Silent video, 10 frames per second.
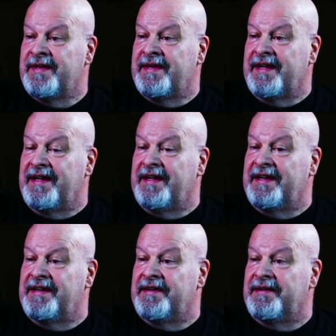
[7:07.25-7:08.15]
Yes, we
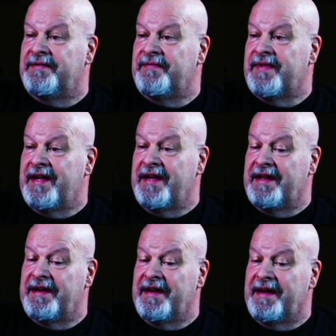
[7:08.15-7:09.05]
did. And